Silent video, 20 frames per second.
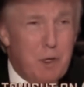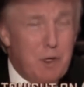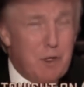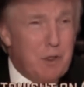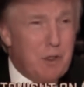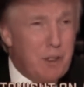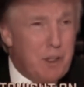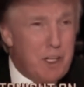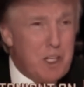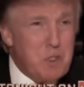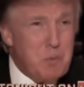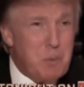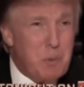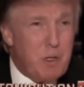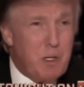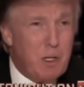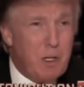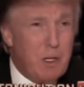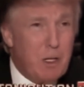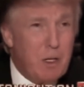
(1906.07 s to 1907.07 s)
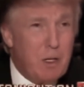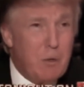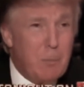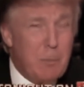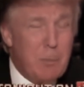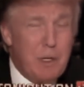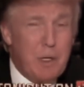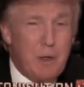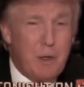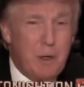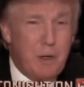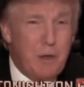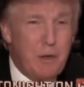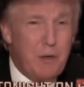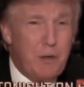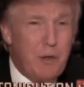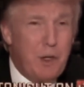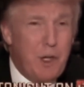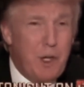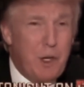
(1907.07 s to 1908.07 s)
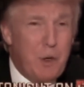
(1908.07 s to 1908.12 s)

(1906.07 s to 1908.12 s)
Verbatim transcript: Rosie, that's pretty low because